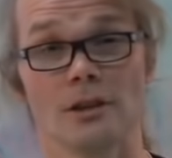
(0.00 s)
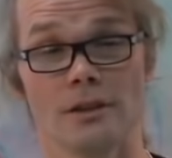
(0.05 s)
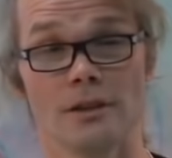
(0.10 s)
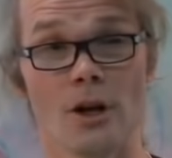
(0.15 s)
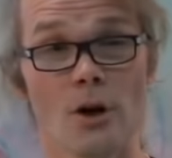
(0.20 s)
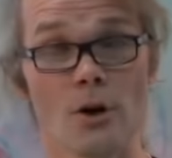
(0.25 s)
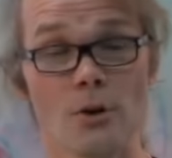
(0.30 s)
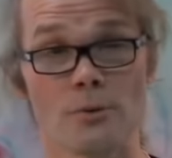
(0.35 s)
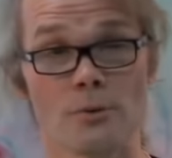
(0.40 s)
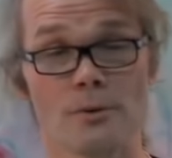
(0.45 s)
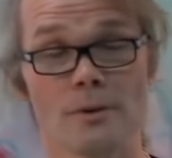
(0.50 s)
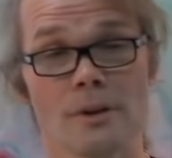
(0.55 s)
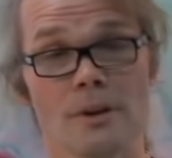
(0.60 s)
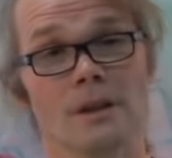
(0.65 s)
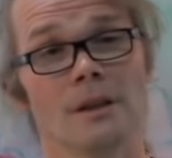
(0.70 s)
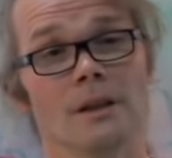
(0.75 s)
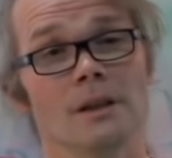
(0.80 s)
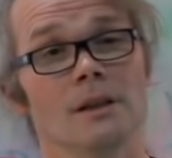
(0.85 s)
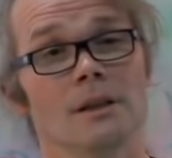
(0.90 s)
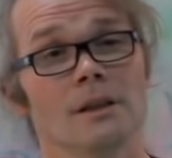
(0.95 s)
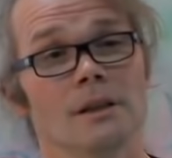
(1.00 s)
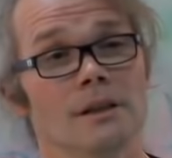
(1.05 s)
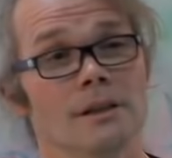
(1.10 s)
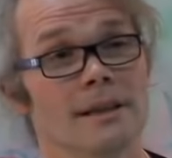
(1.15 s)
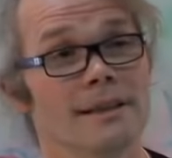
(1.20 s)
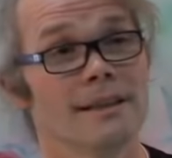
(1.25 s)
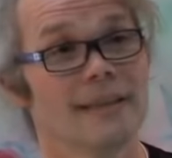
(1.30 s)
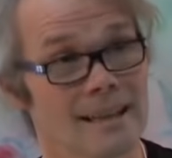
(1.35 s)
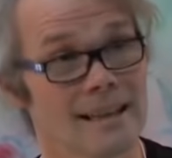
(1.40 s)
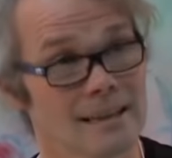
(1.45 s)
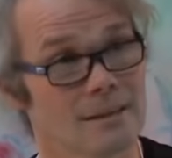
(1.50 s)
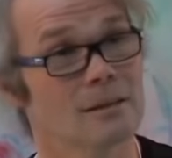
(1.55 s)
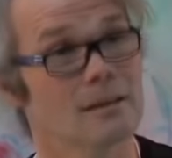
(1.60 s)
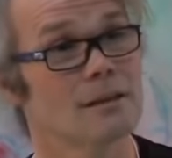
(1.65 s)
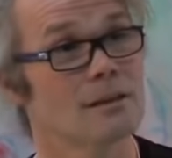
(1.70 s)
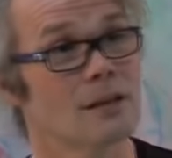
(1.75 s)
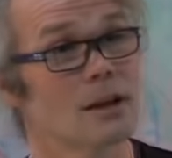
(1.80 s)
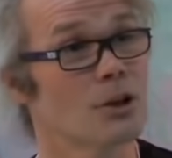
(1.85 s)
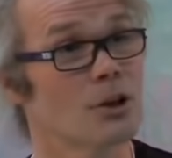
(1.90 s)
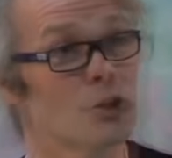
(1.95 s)
unknown, then that
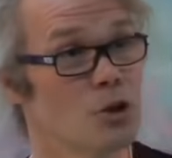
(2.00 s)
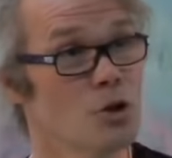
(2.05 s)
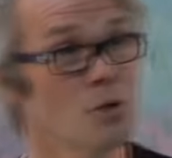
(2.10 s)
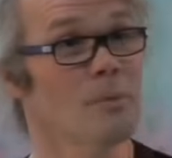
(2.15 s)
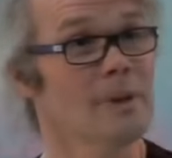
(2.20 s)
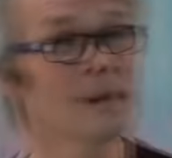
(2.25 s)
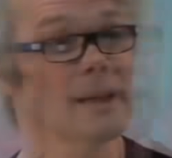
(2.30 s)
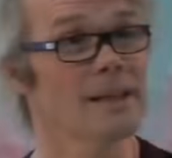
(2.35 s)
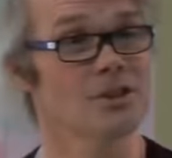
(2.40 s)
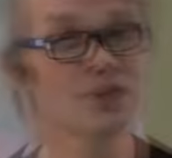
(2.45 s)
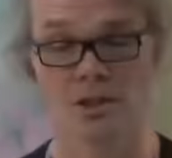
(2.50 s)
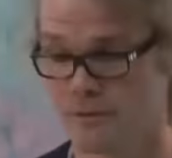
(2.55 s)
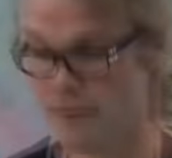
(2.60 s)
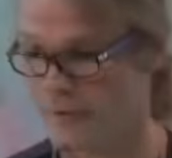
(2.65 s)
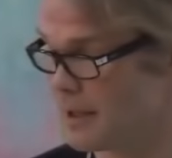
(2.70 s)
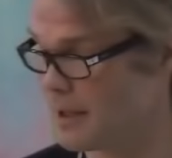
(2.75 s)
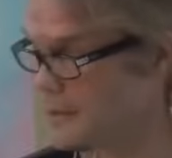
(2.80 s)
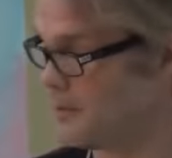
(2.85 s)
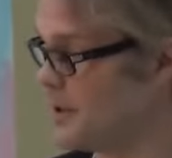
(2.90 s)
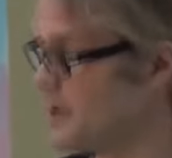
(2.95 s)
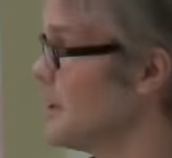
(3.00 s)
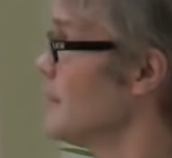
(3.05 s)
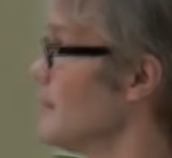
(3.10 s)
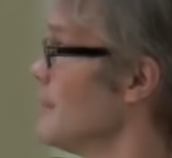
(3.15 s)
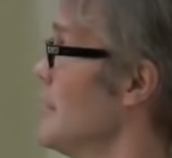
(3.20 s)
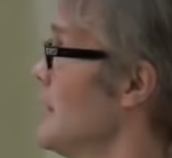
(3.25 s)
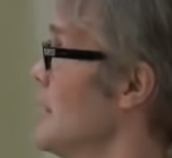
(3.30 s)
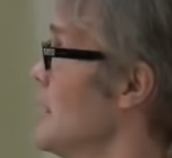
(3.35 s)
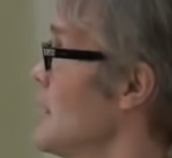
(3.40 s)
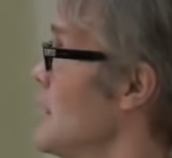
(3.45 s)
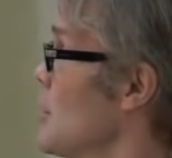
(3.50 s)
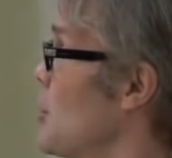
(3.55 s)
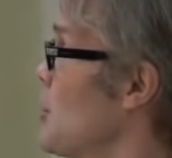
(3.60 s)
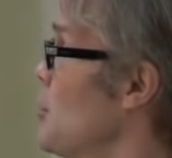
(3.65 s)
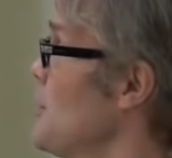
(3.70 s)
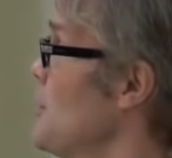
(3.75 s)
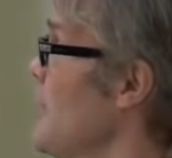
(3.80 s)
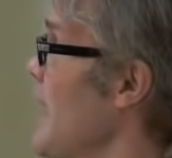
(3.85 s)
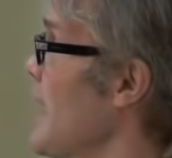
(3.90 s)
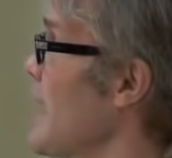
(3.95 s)
accumulation of aluminium
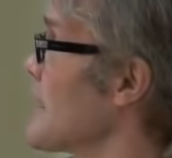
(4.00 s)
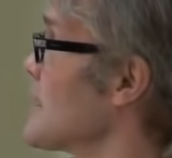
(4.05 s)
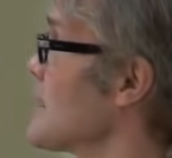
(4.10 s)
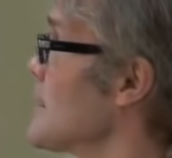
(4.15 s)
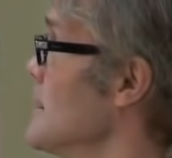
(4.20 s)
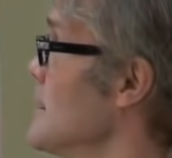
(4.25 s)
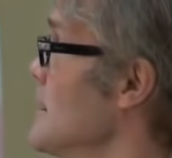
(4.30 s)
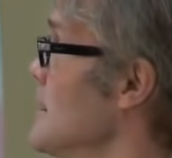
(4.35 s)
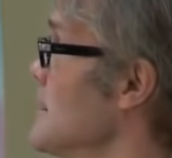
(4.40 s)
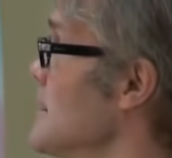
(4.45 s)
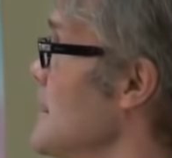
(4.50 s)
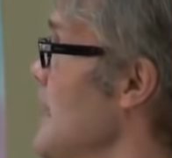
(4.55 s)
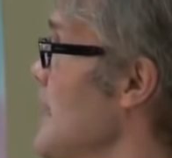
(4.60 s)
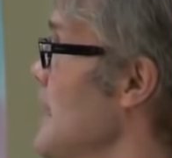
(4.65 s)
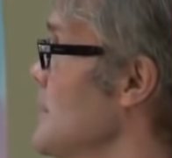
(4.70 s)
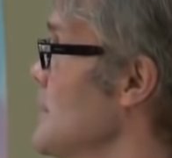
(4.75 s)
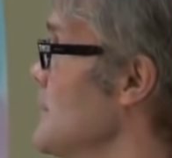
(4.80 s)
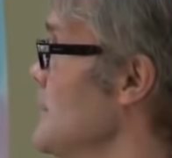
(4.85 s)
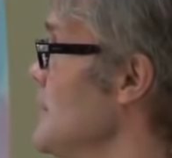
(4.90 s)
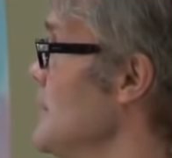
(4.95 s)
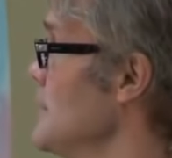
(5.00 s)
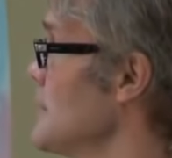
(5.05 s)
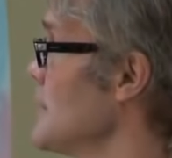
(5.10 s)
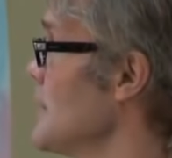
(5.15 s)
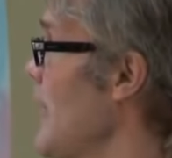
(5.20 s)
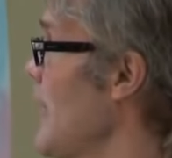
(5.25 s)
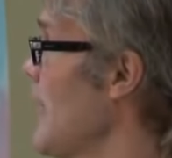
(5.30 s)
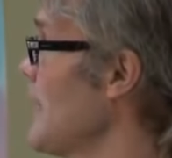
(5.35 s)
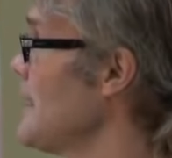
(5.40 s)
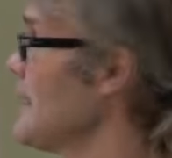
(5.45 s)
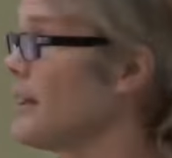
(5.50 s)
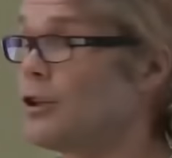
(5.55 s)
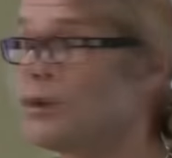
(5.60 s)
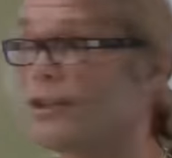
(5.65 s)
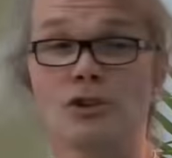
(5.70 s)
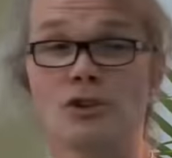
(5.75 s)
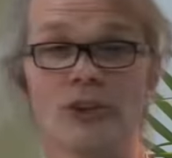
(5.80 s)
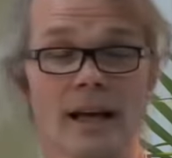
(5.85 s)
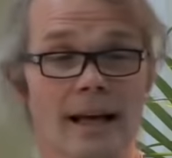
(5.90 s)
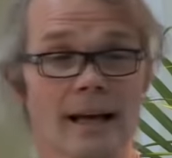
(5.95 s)
could act as an adjuvant and it
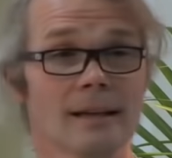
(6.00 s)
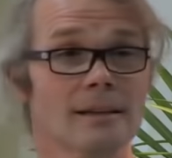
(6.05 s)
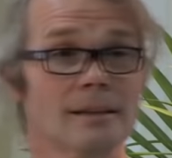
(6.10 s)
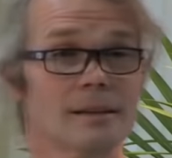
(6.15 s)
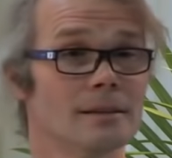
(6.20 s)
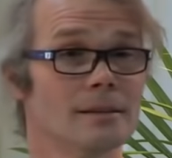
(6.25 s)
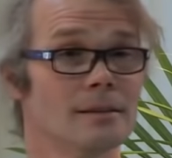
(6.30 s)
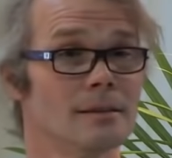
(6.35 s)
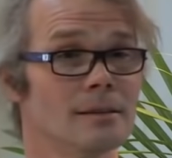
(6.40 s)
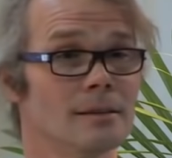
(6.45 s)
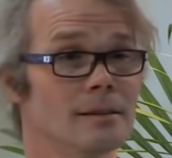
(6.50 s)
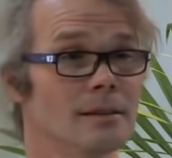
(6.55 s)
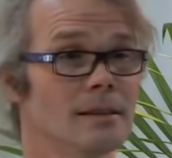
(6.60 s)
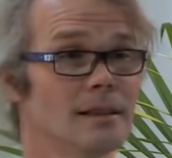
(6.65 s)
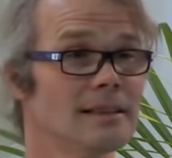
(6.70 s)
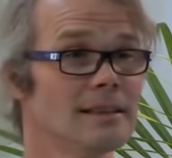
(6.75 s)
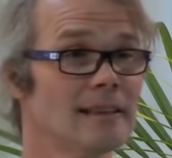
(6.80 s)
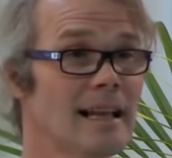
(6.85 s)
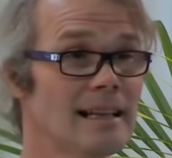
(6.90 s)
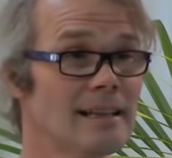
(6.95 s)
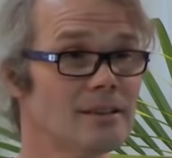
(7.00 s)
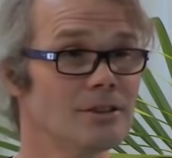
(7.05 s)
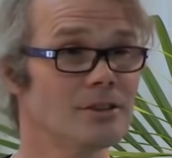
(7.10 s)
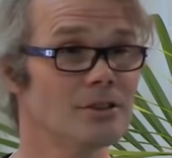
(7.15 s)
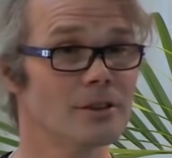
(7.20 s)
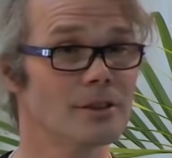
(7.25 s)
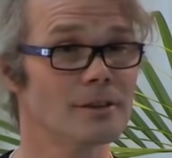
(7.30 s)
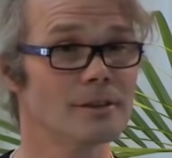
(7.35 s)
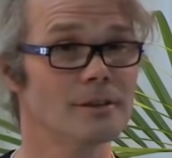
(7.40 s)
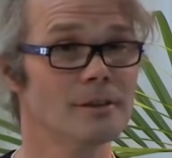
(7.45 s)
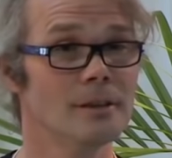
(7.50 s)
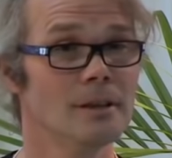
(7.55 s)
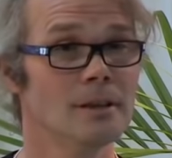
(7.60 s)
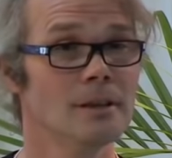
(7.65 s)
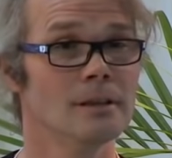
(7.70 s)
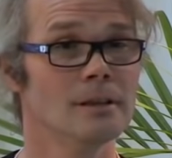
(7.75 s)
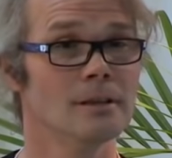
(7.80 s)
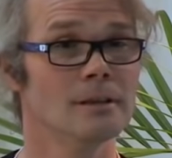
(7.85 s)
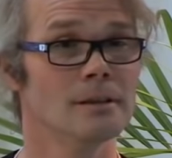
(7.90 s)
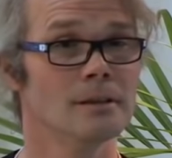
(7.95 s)
could act as an antigen.
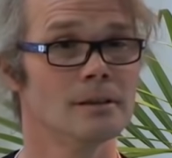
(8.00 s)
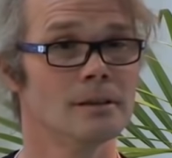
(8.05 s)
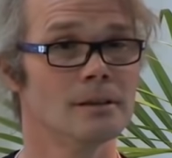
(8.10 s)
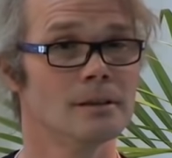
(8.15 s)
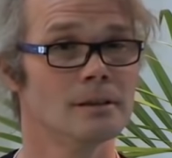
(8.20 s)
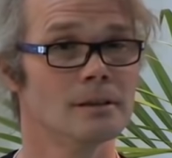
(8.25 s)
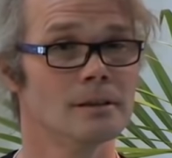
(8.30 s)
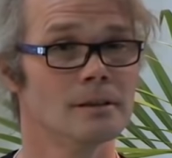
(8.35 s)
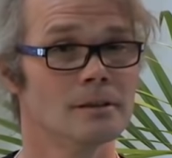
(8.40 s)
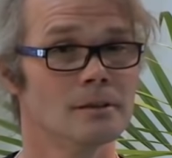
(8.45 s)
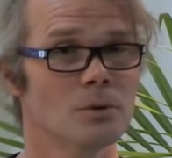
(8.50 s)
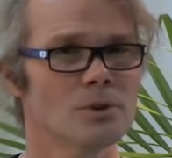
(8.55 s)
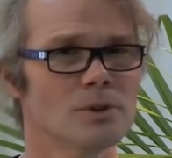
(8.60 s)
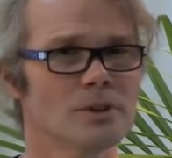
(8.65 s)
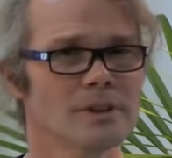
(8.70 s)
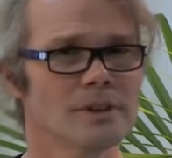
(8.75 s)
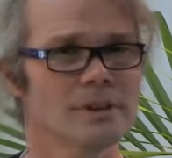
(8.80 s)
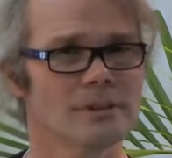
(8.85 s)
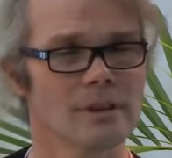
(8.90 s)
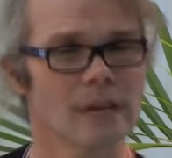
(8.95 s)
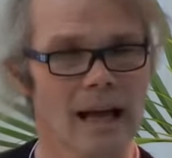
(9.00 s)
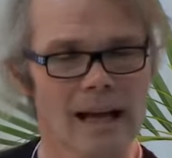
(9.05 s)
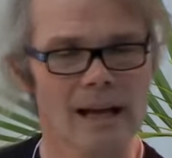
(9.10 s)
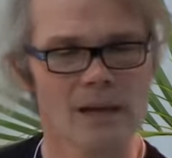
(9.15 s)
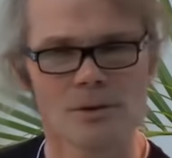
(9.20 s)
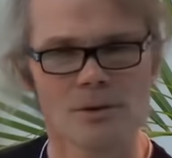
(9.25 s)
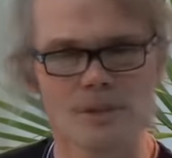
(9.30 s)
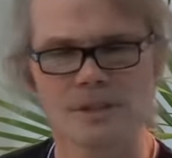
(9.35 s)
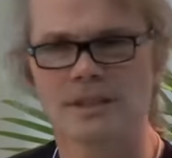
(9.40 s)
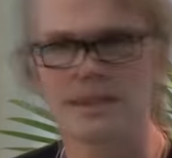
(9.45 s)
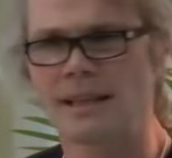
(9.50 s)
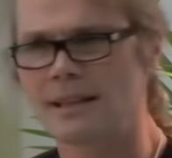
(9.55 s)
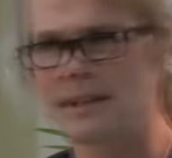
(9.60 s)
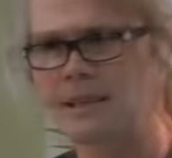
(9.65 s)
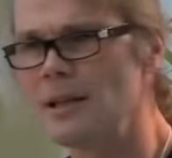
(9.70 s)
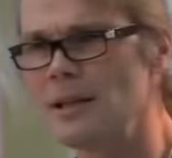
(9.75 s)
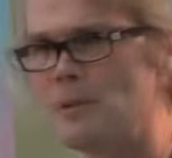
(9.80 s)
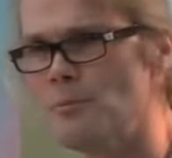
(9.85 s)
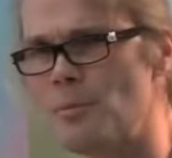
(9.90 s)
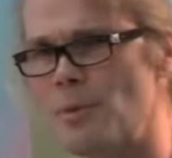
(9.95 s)
What how does that
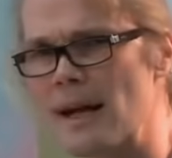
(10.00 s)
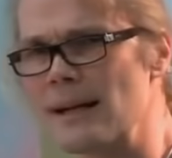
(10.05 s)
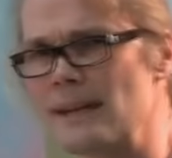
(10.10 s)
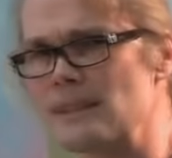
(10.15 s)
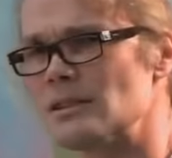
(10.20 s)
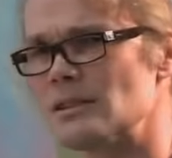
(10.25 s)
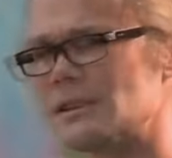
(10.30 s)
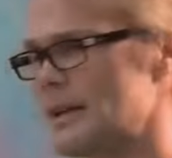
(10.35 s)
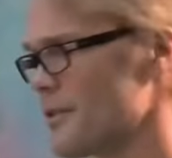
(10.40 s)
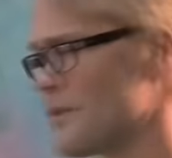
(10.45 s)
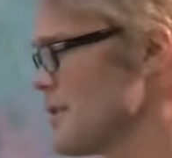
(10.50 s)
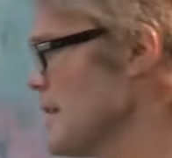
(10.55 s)
impact on our